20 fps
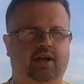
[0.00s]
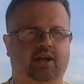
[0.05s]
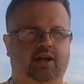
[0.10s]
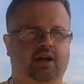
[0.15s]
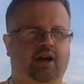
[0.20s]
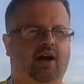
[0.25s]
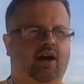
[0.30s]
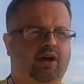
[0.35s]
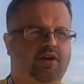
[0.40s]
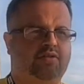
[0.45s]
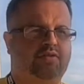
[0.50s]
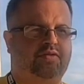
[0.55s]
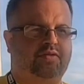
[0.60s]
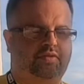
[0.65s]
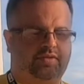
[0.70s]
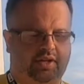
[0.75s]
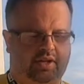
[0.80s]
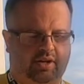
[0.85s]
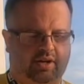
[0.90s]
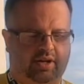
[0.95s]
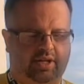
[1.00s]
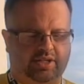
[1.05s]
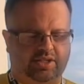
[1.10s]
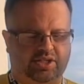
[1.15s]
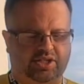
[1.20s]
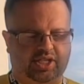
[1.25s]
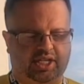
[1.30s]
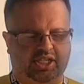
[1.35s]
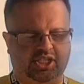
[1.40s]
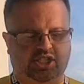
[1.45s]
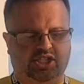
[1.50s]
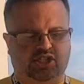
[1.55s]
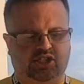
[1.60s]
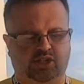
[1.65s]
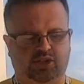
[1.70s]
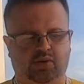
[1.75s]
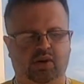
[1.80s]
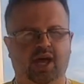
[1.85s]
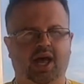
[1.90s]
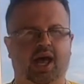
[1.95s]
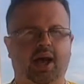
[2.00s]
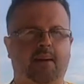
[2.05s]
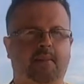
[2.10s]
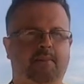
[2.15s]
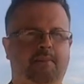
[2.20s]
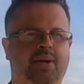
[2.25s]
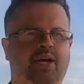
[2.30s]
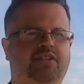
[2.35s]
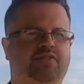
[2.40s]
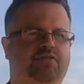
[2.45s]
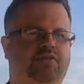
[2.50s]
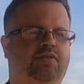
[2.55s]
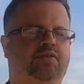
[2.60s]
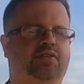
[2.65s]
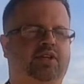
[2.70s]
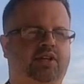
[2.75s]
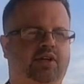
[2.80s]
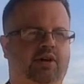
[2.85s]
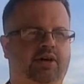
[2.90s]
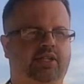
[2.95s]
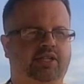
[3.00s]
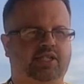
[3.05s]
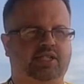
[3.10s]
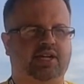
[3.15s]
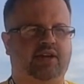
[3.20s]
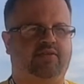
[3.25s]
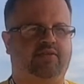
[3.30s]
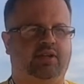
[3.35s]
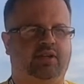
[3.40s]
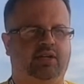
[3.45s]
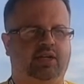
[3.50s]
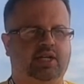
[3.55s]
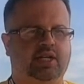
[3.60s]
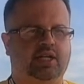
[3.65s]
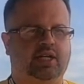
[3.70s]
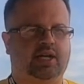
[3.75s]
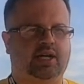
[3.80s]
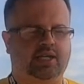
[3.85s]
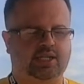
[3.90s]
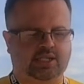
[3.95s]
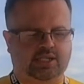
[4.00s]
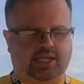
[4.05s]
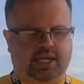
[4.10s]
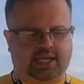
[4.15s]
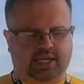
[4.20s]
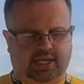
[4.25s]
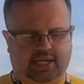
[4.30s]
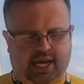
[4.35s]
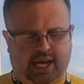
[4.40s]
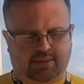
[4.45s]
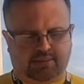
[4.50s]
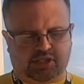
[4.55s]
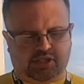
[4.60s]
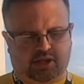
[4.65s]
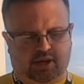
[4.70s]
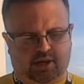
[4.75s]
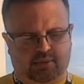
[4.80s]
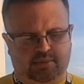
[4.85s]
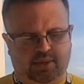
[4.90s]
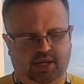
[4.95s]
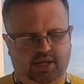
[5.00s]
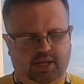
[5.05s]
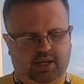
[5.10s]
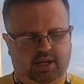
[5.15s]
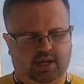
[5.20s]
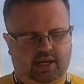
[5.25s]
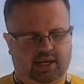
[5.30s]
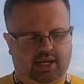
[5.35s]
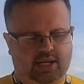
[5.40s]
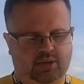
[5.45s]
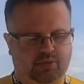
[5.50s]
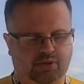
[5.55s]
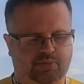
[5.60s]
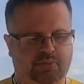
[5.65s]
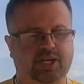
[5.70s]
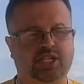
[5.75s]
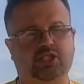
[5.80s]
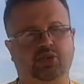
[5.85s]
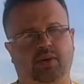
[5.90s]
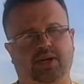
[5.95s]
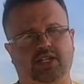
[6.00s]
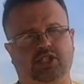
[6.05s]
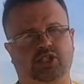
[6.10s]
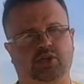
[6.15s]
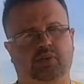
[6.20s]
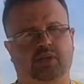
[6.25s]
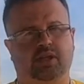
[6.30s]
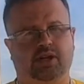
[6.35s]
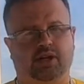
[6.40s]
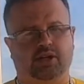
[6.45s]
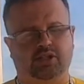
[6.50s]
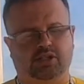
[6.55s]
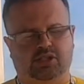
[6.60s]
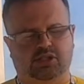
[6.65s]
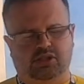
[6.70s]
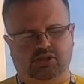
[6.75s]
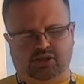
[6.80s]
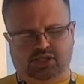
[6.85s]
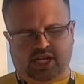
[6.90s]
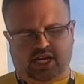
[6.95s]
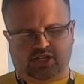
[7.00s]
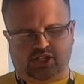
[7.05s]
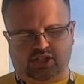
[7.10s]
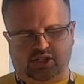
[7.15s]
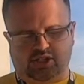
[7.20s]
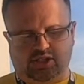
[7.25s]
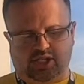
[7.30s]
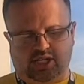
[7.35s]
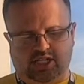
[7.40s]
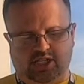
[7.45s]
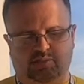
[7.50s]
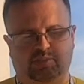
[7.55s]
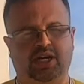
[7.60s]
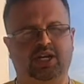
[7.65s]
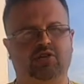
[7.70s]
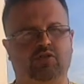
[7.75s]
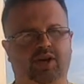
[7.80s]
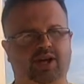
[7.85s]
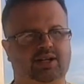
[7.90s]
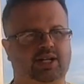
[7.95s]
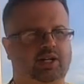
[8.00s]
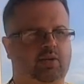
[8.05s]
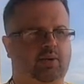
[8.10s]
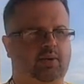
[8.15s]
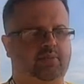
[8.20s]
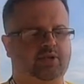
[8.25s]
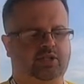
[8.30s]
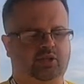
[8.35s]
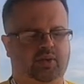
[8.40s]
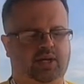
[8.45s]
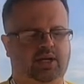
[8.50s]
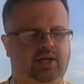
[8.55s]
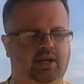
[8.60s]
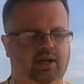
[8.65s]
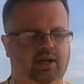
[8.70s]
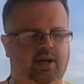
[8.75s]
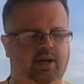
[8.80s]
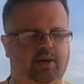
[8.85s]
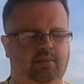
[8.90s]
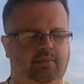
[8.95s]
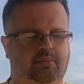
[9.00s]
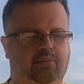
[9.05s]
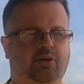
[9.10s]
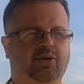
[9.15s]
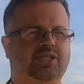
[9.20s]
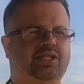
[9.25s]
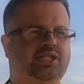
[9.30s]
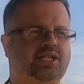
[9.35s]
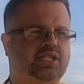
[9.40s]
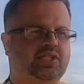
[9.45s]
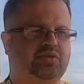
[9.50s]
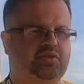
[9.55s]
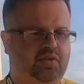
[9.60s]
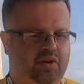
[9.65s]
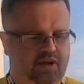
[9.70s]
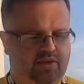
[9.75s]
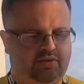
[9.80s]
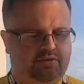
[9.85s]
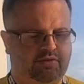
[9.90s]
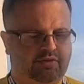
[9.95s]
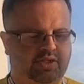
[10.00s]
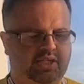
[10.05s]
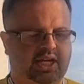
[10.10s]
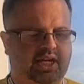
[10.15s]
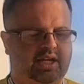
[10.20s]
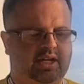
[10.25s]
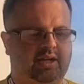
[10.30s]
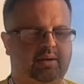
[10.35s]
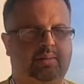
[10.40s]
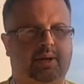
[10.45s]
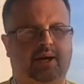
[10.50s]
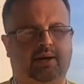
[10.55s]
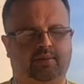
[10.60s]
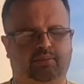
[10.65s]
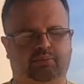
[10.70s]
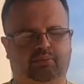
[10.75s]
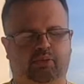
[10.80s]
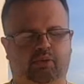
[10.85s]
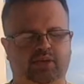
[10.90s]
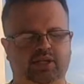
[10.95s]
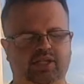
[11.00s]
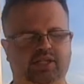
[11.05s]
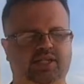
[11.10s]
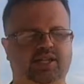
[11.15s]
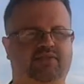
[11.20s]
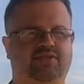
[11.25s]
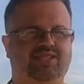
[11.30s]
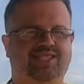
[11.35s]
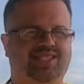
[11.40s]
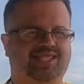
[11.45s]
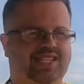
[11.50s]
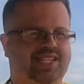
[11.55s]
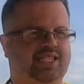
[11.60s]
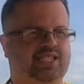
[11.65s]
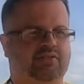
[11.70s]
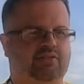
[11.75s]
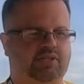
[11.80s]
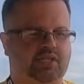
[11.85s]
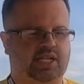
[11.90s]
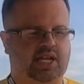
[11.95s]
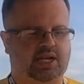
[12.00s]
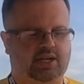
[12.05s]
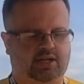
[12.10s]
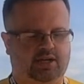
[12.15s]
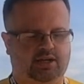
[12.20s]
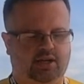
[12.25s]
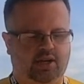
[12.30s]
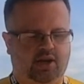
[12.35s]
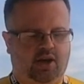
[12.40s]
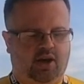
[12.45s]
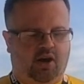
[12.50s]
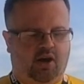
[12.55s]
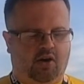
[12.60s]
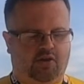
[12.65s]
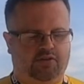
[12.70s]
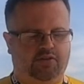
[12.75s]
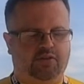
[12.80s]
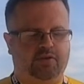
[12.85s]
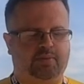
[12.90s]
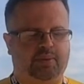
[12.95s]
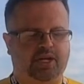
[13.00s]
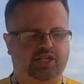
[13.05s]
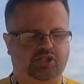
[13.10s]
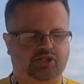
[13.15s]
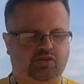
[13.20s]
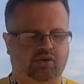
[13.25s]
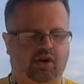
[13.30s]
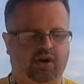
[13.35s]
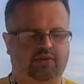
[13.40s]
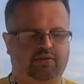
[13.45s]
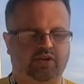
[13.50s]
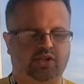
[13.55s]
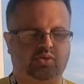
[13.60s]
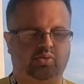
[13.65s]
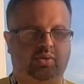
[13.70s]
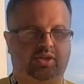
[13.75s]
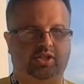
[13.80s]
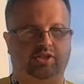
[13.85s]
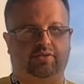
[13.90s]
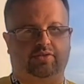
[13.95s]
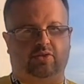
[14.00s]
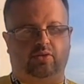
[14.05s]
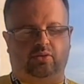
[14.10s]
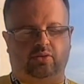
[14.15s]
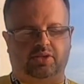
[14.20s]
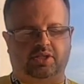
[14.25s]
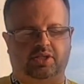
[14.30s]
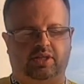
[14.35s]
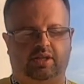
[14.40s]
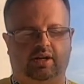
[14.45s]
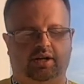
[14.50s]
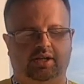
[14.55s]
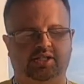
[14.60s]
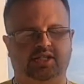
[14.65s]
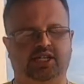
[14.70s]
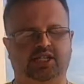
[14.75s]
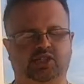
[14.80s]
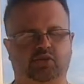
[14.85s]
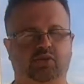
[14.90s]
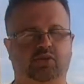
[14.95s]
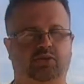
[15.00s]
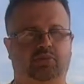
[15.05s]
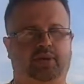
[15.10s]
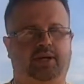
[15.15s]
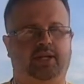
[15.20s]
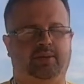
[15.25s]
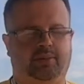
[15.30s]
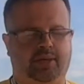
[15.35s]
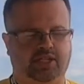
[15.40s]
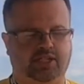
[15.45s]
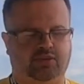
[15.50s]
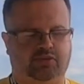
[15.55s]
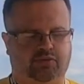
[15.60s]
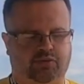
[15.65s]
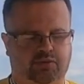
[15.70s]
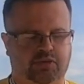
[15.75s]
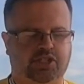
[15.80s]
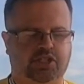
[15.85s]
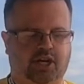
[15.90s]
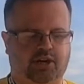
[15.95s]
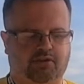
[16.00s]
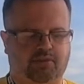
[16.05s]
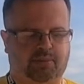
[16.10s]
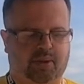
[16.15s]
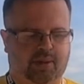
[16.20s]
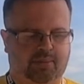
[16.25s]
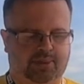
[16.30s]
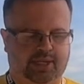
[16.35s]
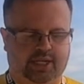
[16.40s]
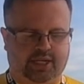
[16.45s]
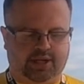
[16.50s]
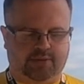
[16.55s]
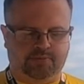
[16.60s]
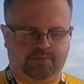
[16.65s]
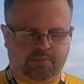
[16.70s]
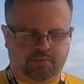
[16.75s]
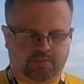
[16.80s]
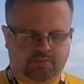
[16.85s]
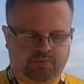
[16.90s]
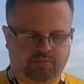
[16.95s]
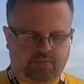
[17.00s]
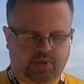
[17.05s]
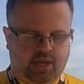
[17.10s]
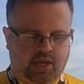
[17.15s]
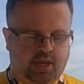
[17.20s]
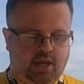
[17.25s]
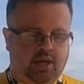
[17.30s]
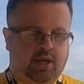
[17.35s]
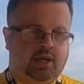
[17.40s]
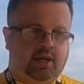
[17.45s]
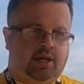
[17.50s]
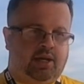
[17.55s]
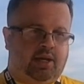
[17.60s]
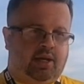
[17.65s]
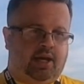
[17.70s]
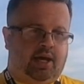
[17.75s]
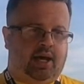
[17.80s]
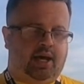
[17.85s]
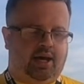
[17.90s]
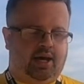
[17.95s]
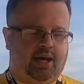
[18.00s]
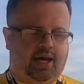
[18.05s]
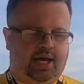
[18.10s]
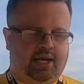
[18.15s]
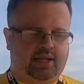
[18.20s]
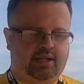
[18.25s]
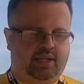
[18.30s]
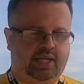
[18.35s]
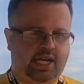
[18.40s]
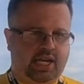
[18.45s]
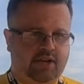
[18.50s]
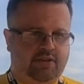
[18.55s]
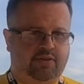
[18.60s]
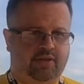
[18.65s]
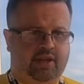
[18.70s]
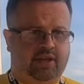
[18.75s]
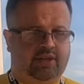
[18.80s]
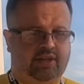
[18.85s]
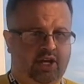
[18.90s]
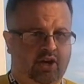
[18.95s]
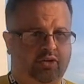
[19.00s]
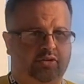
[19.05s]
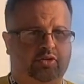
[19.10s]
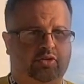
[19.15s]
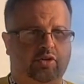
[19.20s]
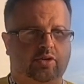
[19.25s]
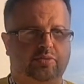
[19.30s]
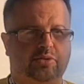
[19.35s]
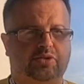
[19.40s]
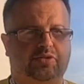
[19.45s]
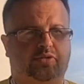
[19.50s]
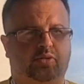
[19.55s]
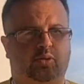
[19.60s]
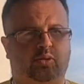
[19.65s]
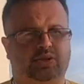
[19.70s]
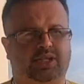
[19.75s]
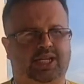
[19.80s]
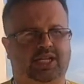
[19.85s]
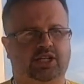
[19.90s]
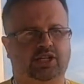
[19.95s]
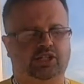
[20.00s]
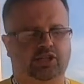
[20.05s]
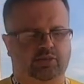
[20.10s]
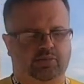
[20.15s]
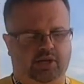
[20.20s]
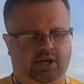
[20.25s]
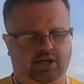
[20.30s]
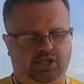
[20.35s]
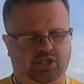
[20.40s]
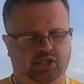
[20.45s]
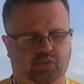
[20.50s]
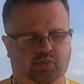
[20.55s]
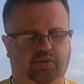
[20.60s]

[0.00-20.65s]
high 59.6 to a mid 59.7 second lap time. He was P22 in the last 2 sessions, and he's been around anywhere between 0.65 of a second and about 0.76 of a second off of the best drivers, which of course in the last session was Peter Bezel from the Czech Republic. And in the odd groups for DD2 Masters, we've